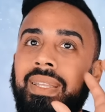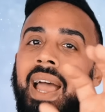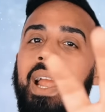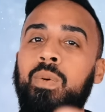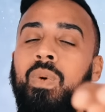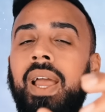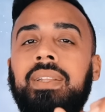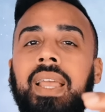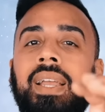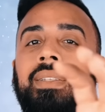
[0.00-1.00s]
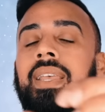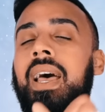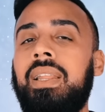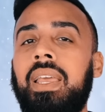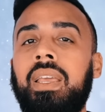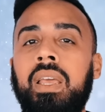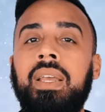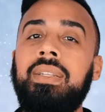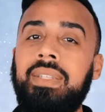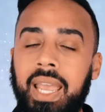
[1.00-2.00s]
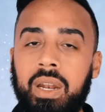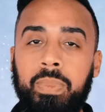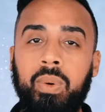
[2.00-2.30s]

direct and telling data